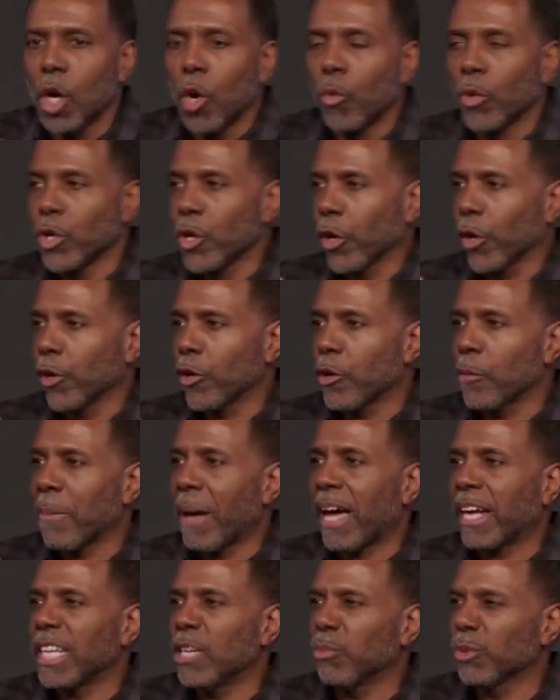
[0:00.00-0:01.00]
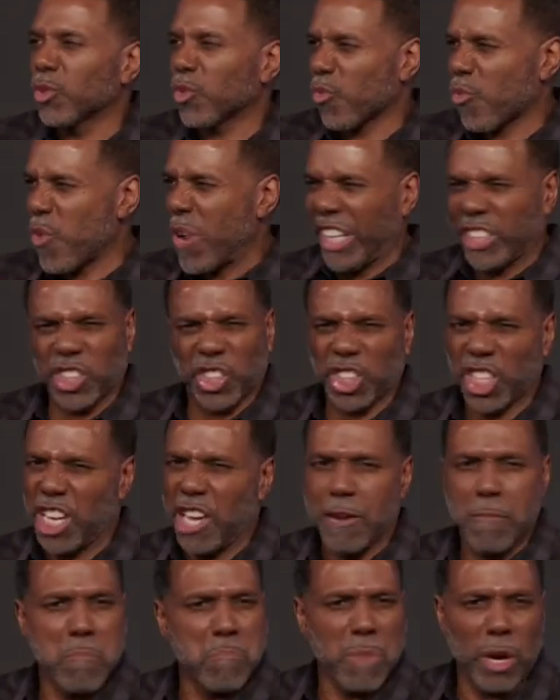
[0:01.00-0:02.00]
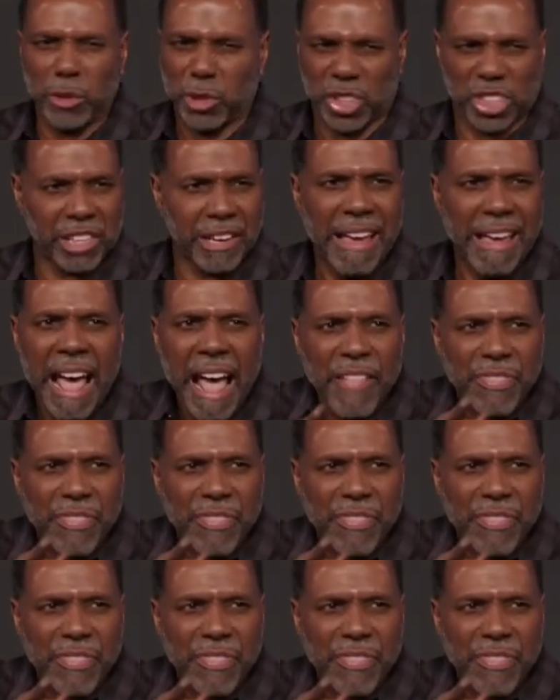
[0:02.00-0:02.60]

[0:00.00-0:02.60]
When you heard about he was rich in mercy,